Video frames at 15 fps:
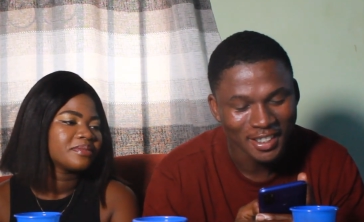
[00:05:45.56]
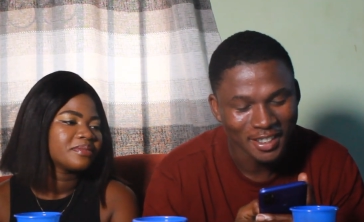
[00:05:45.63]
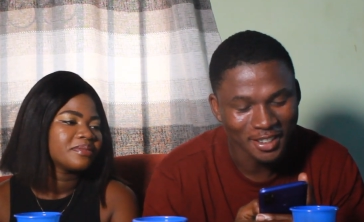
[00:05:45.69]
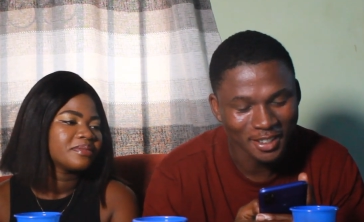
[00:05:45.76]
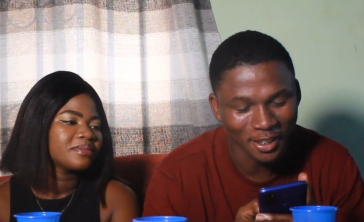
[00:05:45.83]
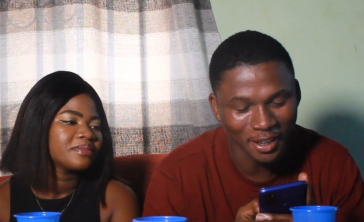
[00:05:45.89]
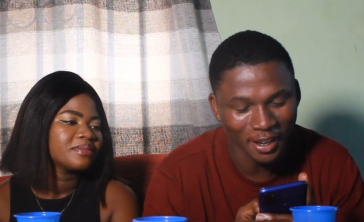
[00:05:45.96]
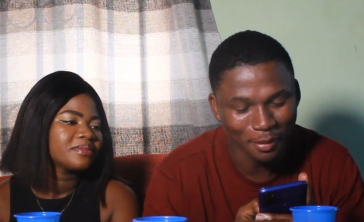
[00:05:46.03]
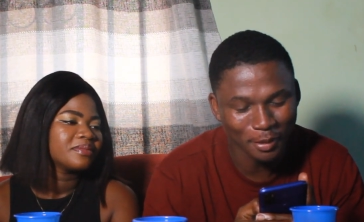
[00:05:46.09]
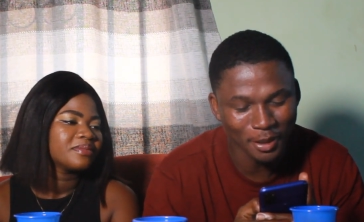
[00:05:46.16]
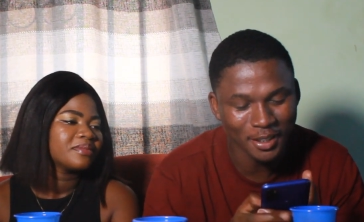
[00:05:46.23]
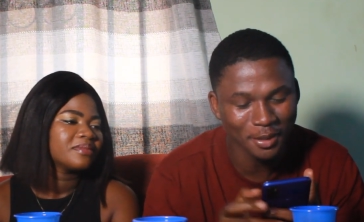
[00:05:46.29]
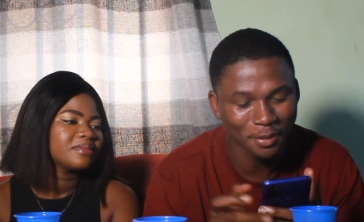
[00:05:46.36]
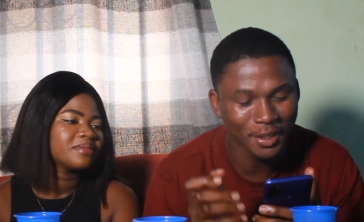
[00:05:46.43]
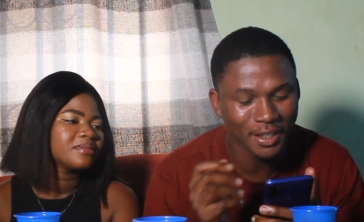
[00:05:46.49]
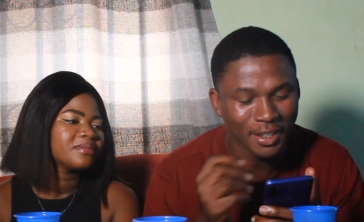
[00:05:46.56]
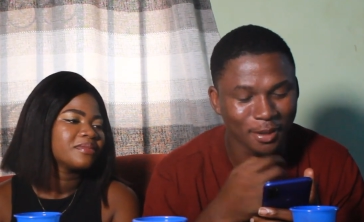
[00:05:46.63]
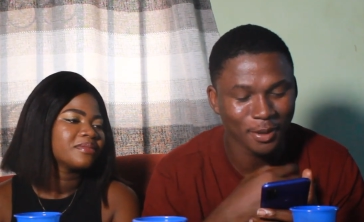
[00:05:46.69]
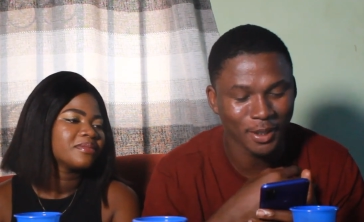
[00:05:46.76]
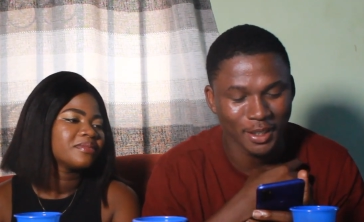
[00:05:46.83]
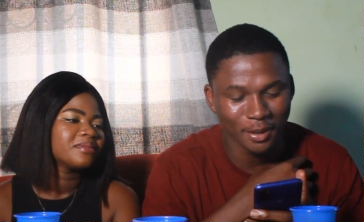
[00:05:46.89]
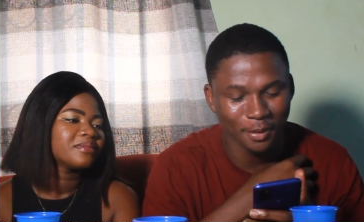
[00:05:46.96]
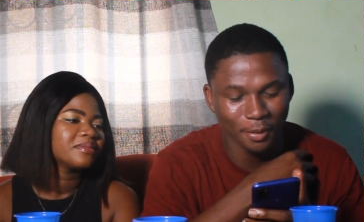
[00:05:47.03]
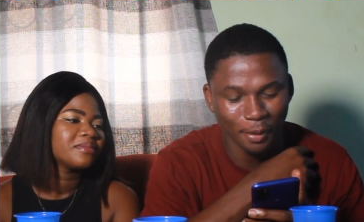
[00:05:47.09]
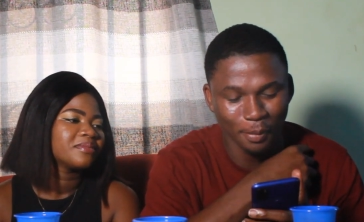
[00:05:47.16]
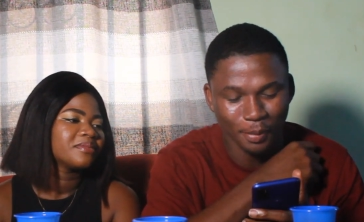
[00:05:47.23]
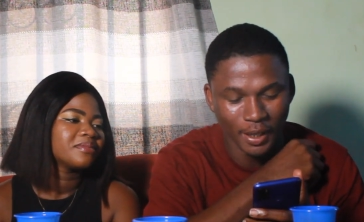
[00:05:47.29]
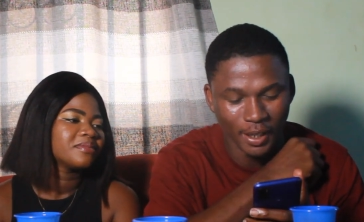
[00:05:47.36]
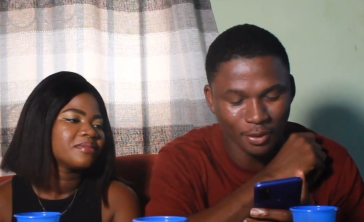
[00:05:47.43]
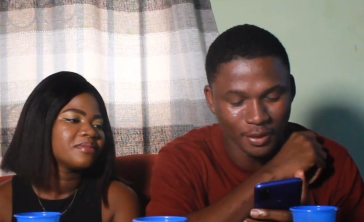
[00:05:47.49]
Speaker 1: so I'm going to read this question
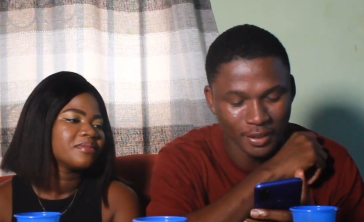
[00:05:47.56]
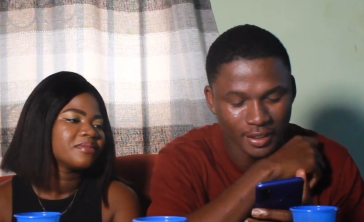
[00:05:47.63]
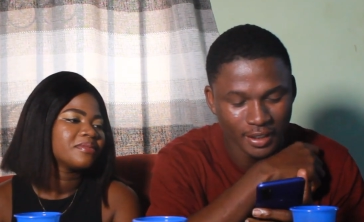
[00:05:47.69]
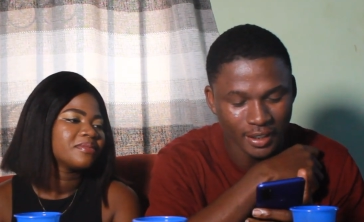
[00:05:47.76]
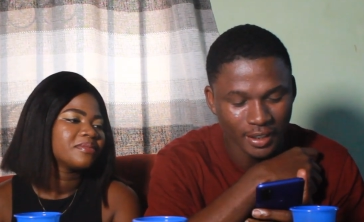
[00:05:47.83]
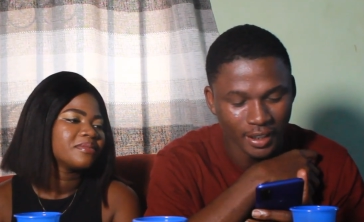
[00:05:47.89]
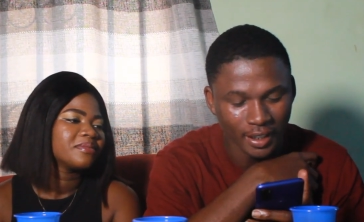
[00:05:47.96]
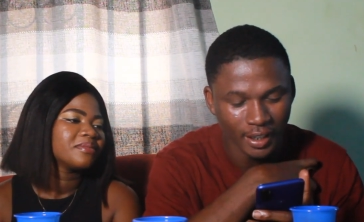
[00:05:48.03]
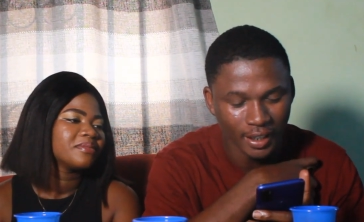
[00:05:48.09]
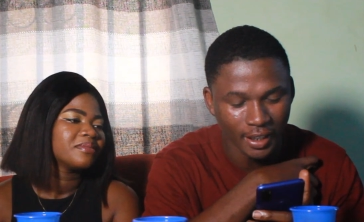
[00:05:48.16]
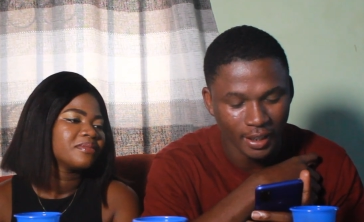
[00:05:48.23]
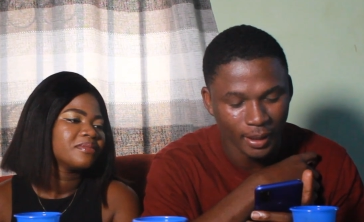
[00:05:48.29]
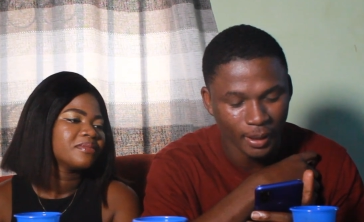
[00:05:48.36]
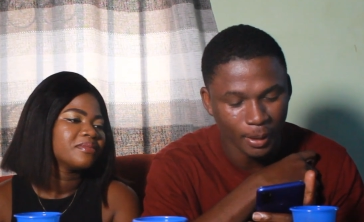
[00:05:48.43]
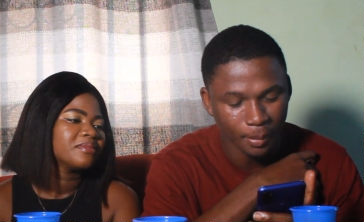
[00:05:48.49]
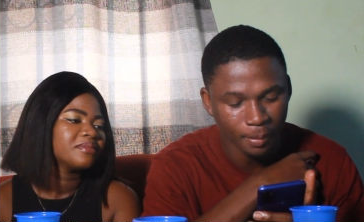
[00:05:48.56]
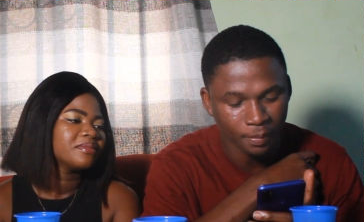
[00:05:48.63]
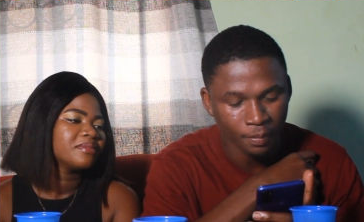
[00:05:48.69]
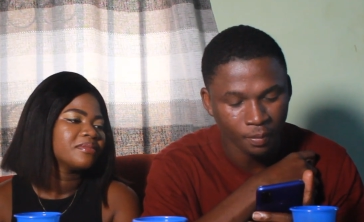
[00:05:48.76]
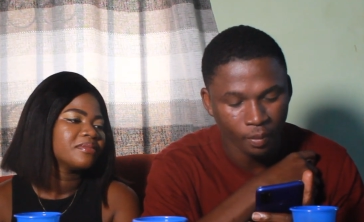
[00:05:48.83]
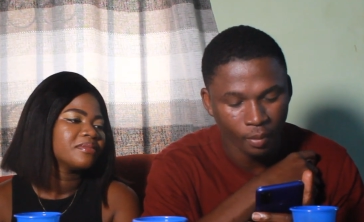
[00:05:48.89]
from Parkwesi. Um,